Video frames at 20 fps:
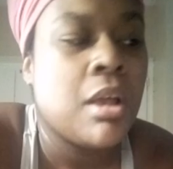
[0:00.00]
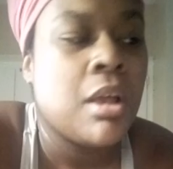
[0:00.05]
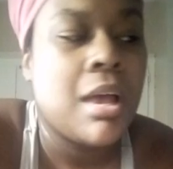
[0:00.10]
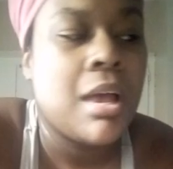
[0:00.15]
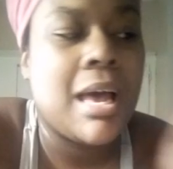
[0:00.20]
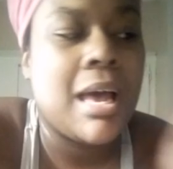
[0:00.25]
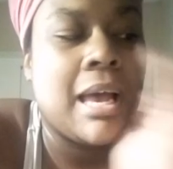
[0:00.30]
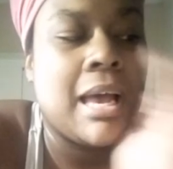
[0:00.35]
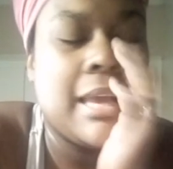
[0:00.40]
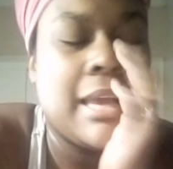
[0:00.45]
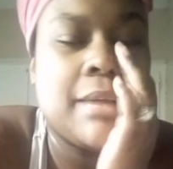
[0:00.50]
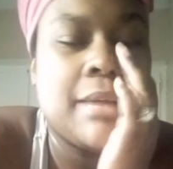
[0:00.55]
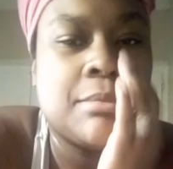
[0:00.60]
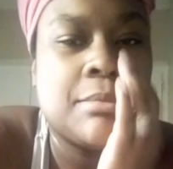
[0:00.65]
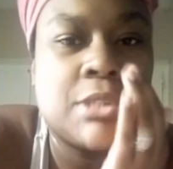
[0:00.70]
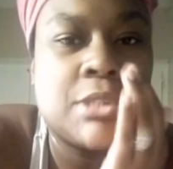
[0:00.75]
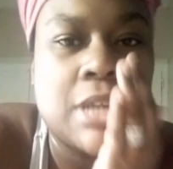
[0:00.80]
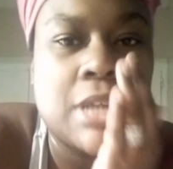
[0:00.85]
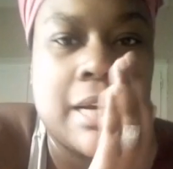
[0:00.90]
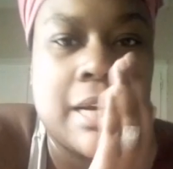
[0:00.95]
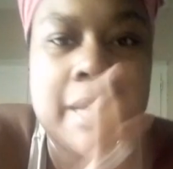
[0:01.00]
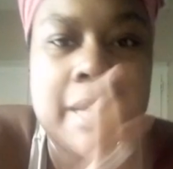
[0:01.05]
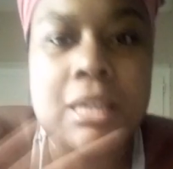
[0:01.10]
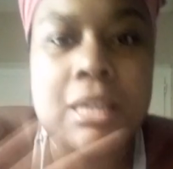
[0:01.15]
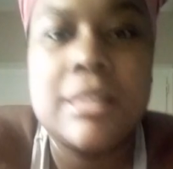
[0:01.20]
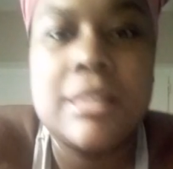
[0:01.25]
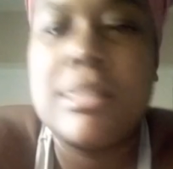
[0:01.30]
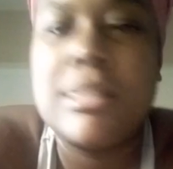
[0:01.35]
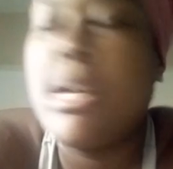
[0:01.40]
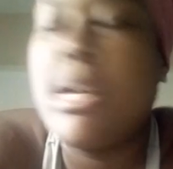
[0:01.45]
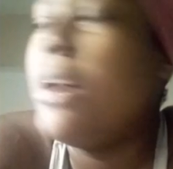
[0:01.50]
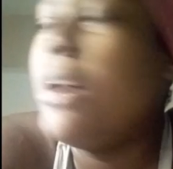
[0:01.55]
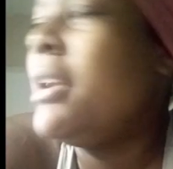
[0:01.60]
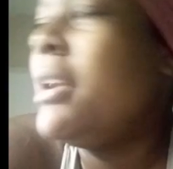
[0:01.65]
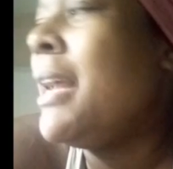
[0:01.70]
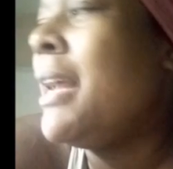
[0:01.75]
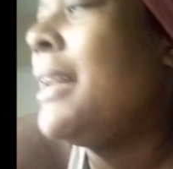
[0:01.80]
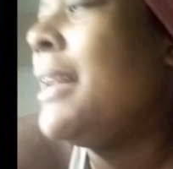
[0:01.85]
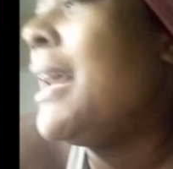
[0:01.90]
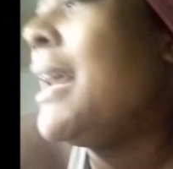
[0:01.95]
I am starting. Turn
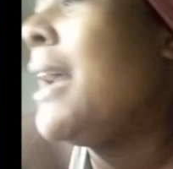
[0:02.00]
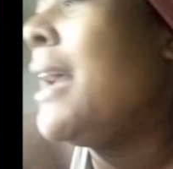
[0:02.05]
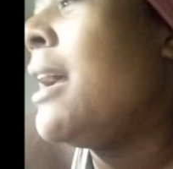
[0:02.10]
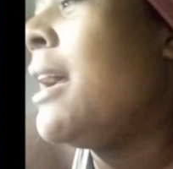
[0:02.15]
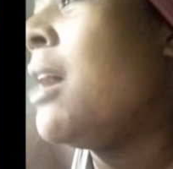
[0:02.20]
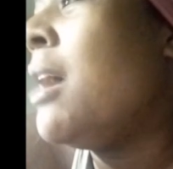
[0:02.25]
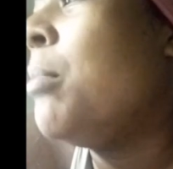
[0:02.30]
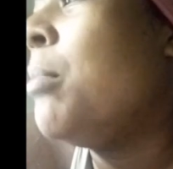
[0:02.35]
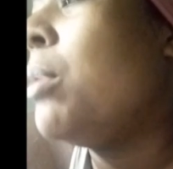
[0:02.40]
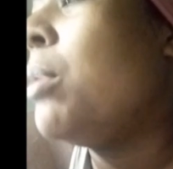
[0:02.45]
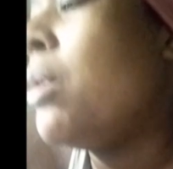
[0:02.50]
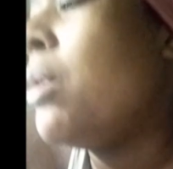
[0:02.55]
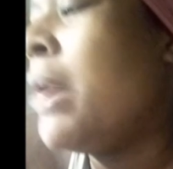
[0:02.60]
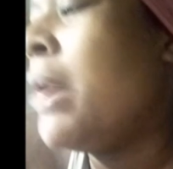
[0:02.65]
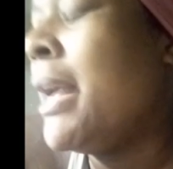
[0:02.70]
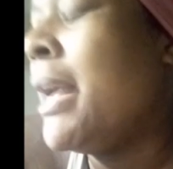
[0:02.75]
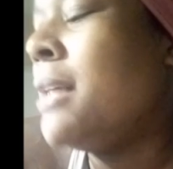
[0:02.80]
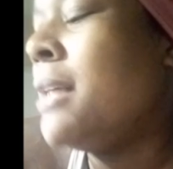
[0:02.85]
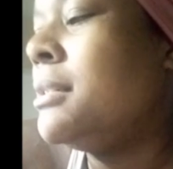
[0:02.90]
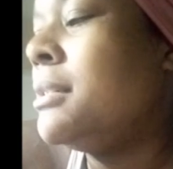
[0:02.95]
that down, boys.